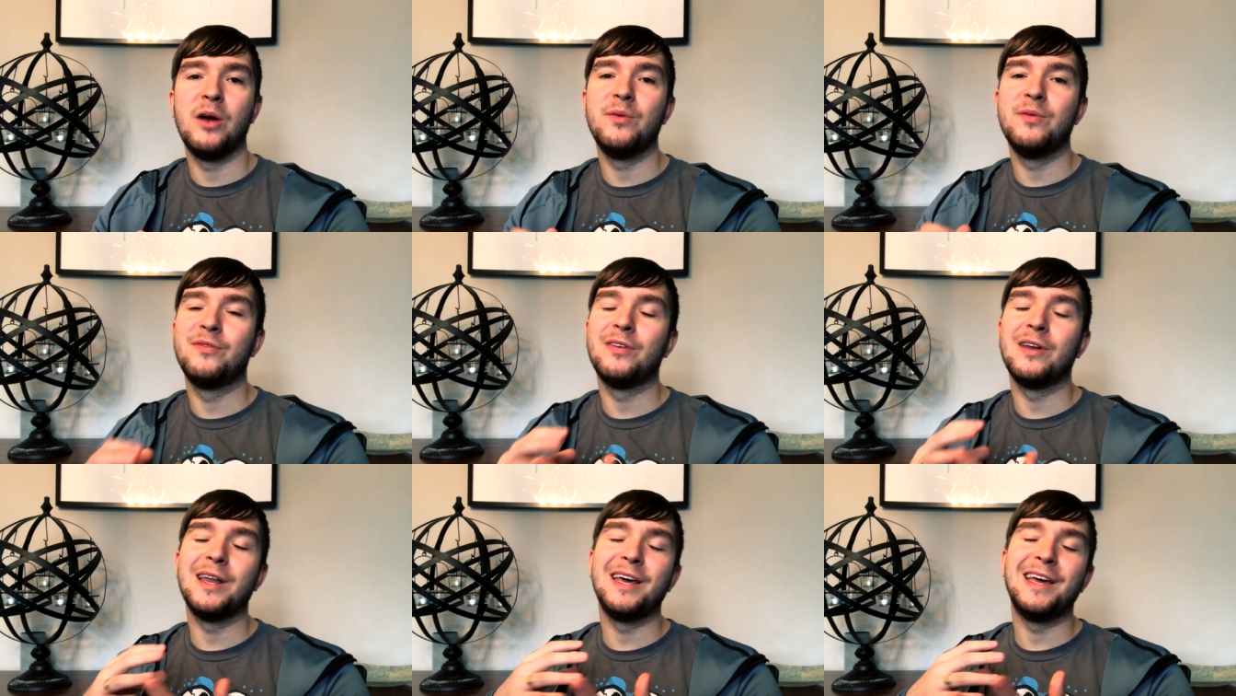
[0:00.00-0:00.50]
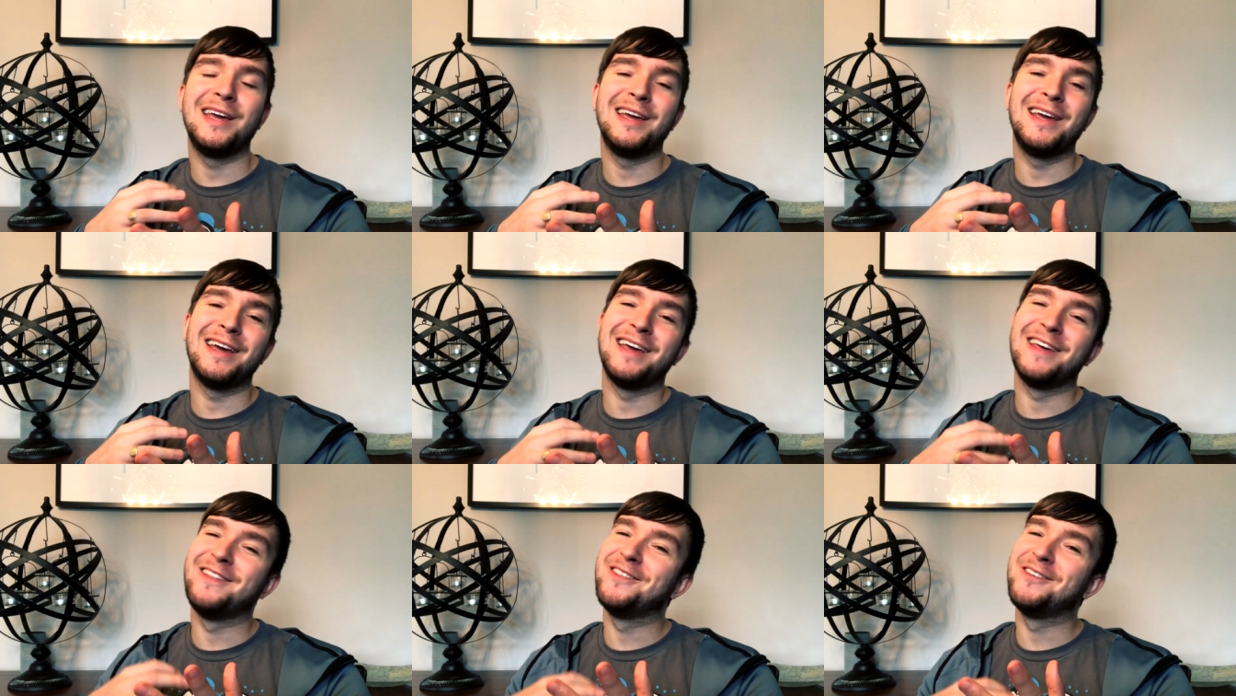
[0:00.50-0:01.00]

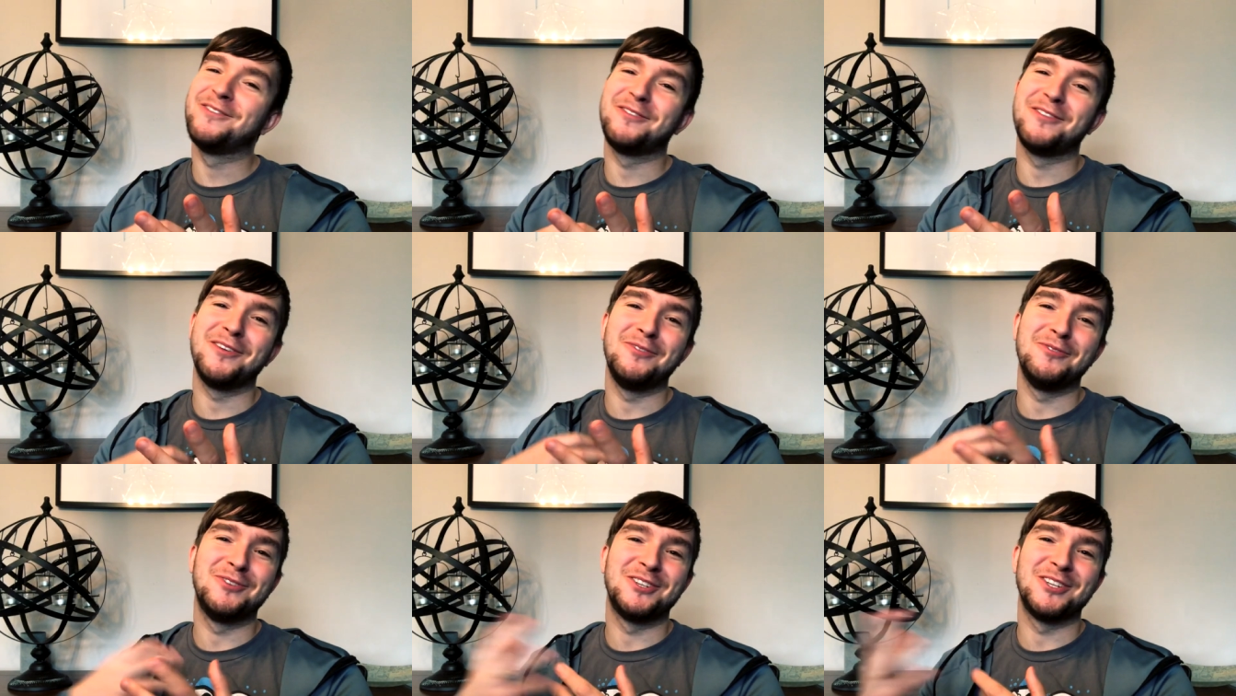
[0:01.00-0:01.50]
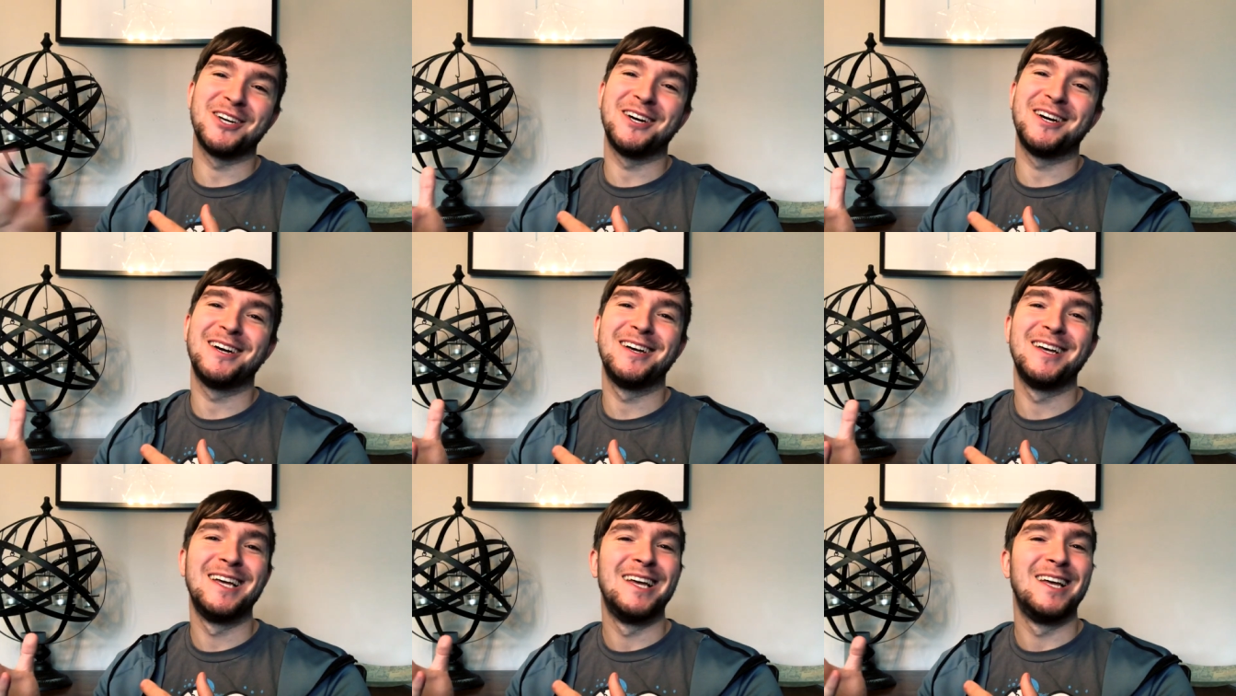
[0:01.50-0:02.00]
Hopefully, in the
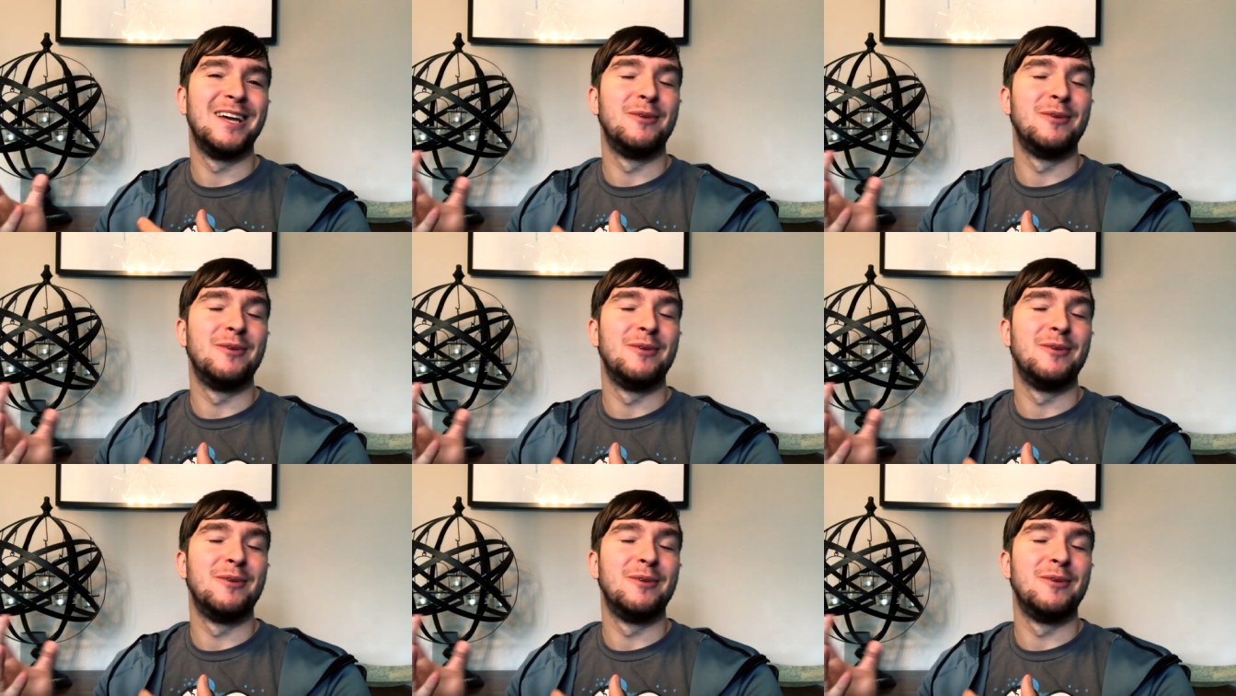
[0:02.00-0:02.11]
future,